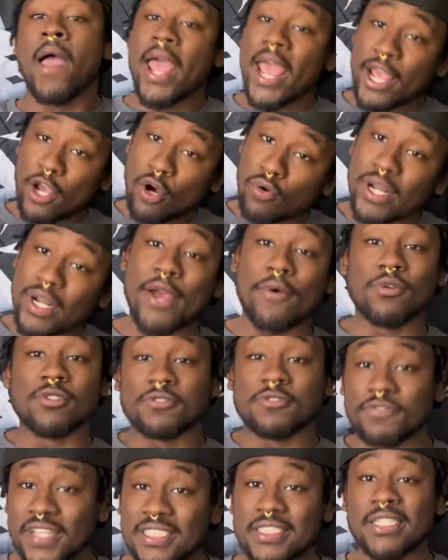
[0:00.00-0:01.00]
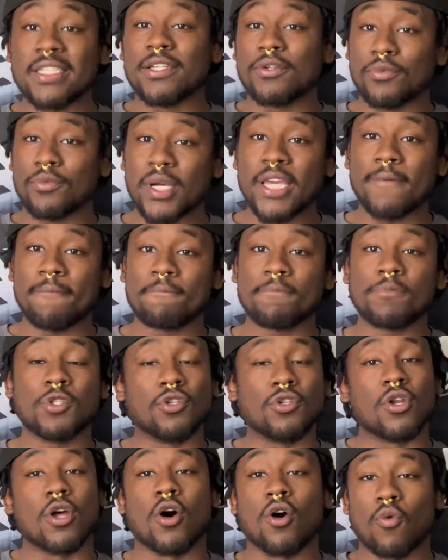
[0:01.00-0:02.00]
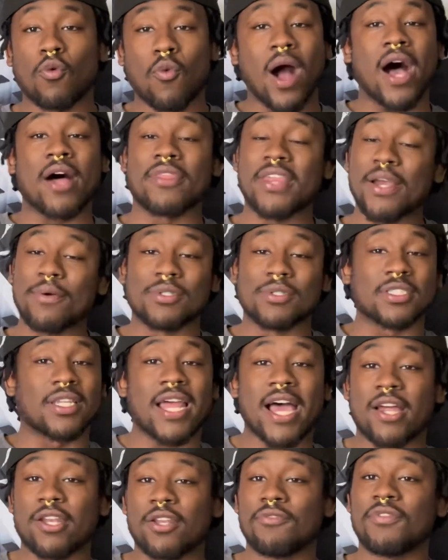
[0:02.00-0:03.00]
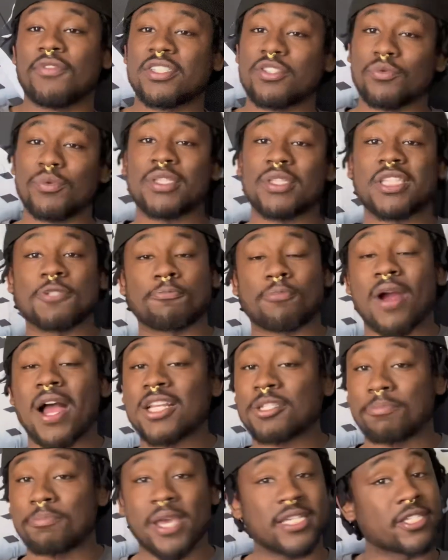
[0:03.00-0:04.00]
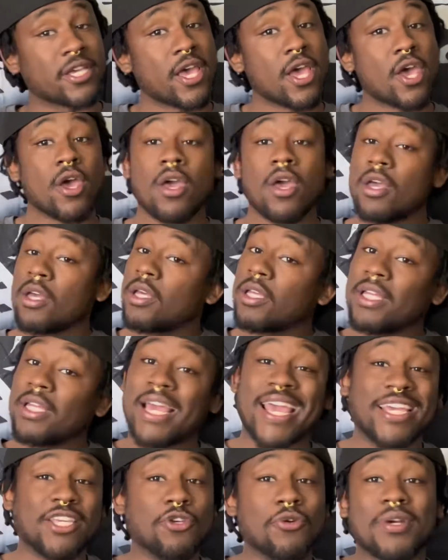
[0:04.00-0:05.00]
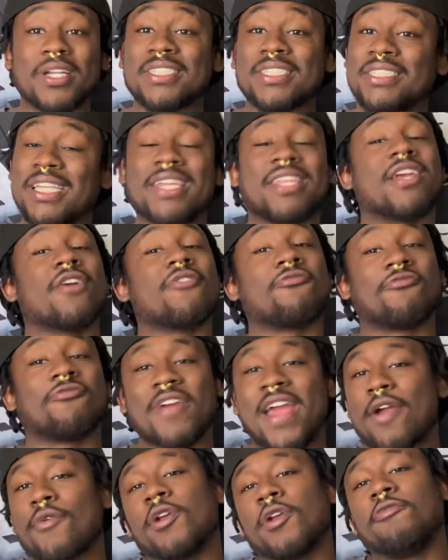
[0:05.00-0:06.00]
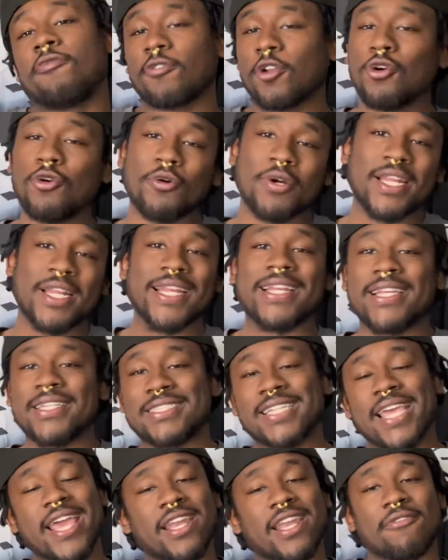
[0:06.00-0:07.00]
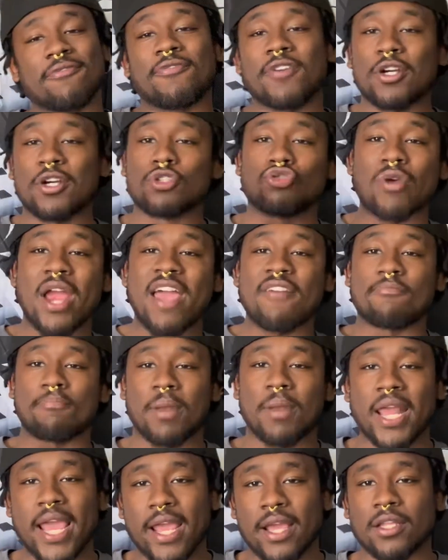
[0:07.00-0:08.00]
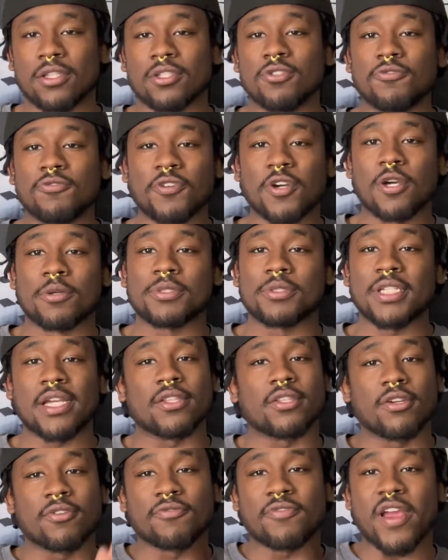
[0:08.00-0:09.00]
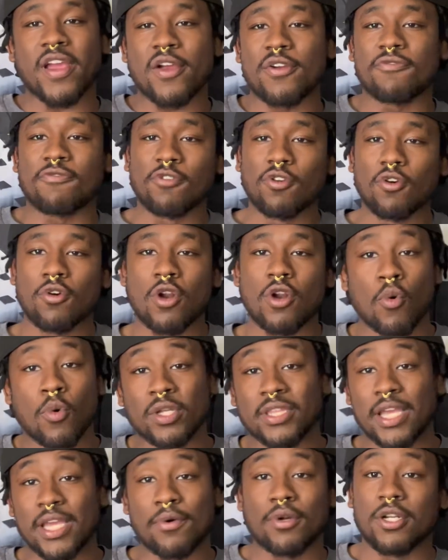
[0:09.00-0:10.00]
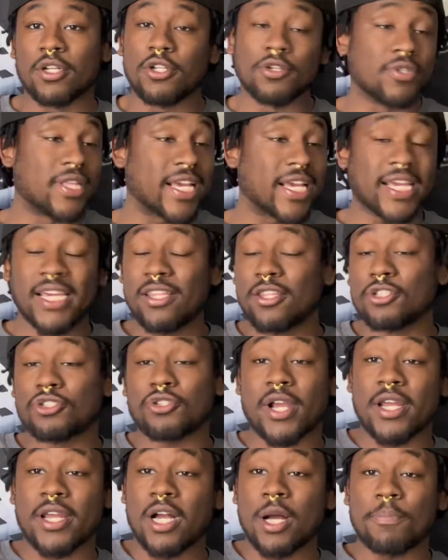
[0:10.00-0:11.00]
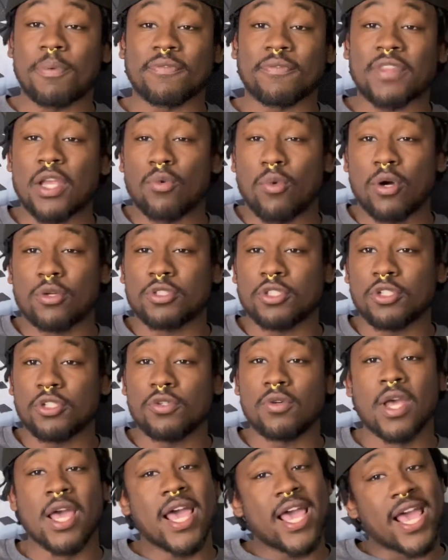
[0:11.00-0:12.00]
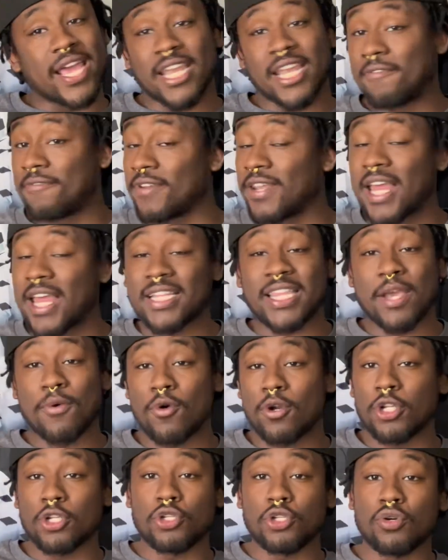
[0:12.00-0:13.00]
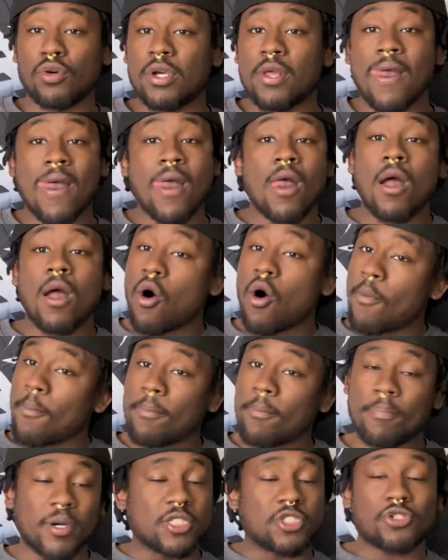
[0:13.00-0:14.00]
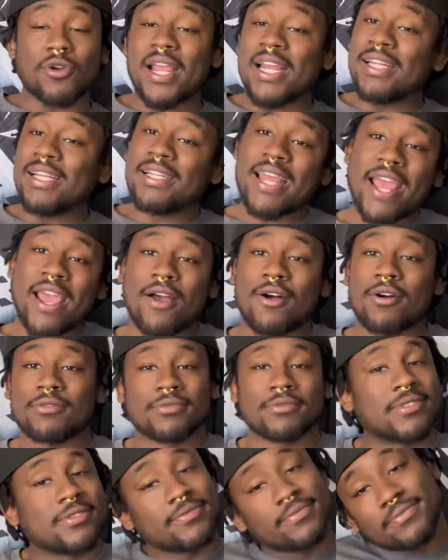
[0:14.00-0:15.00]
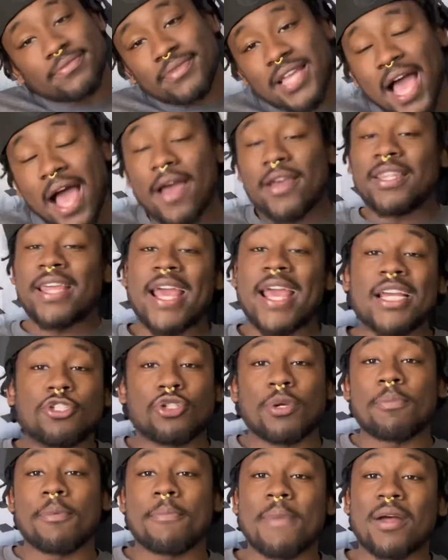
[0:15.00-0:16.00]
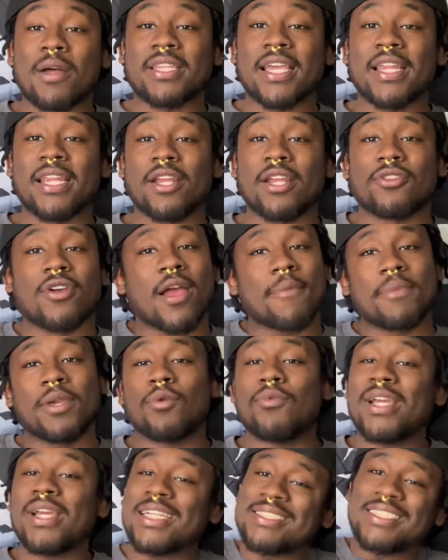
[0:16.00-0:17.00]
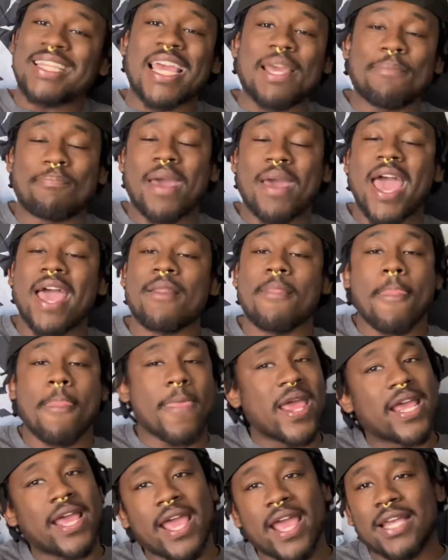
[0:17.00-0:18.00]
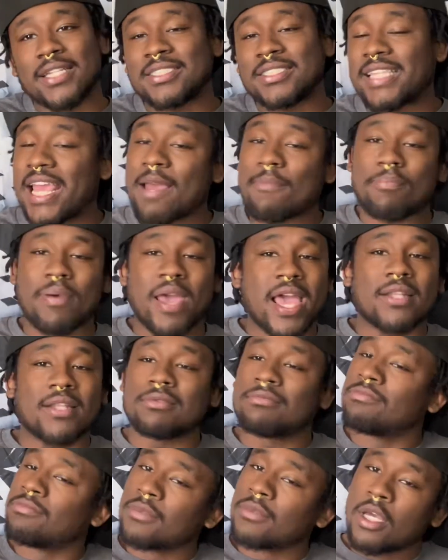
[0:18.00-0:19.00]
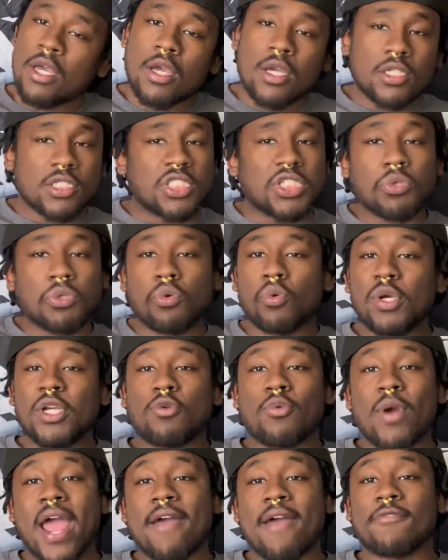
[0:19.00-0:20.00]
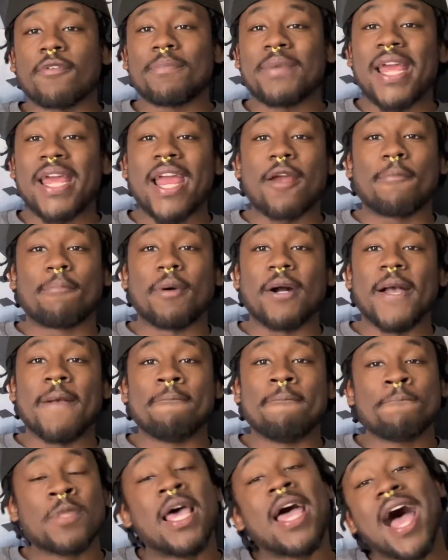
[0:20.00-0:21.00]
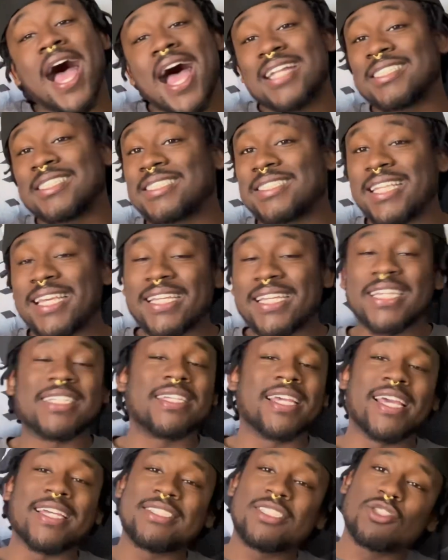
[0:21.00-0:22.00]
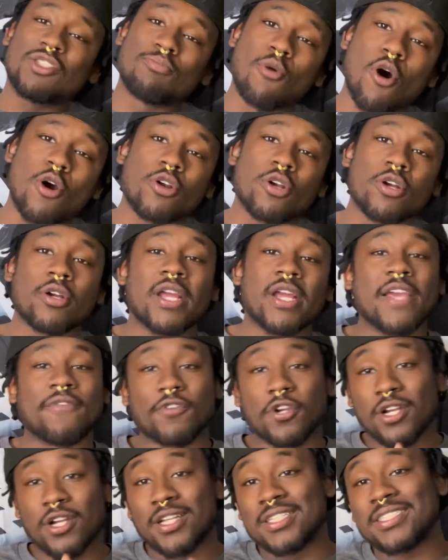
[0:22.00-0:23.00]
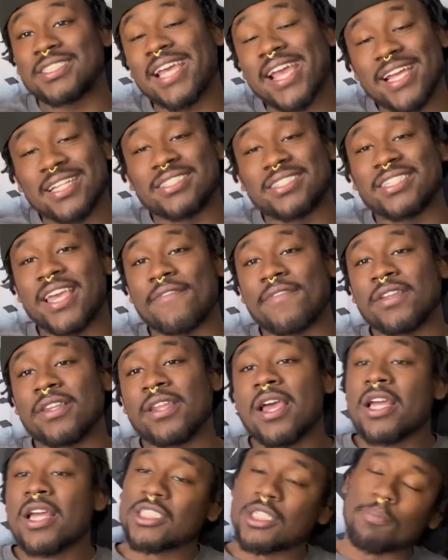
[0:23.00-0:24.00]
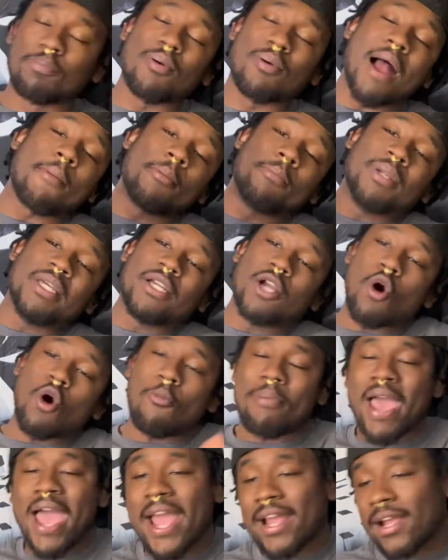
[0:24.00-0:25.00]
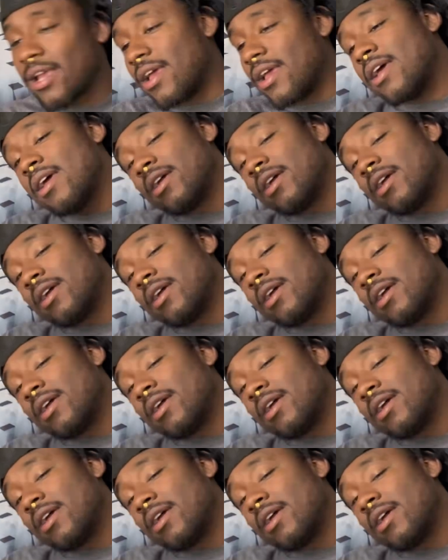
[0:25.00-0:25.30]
and who they was visiting with, you know, while they was allowed to visit with these prospects. You can see they're very fluid in this NFL draft plan. You feel what I'm saying? They're very fluid on what they want to do. They can either trade up if they want to and they feel like they want to do it, but trading down, they ain't tripping about that either. I mean, we can stay pat and stand pat and see what we grab from there, but I just think it's smarter, if you're going to stay at 7, to probably go back,